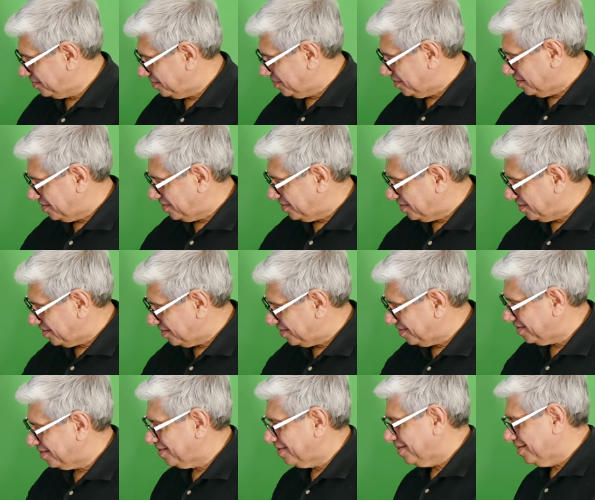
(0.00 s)

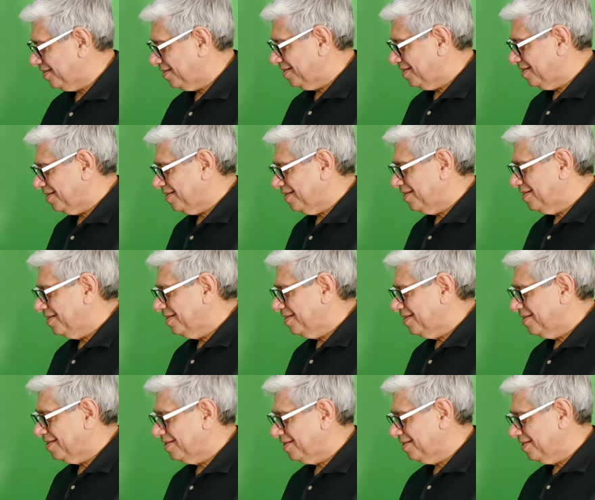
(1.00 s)

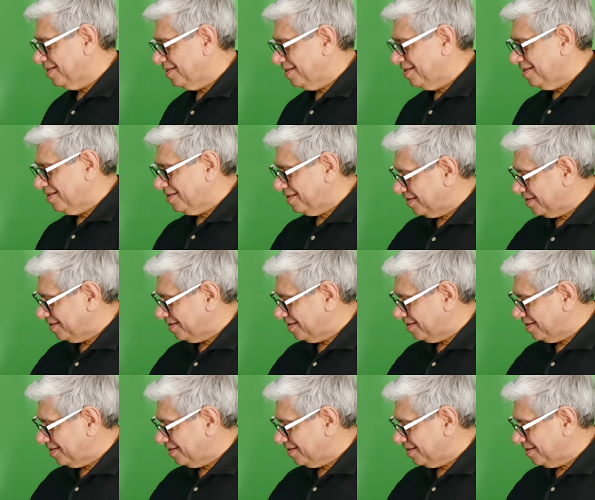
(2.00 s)
No one is speaking in this clip.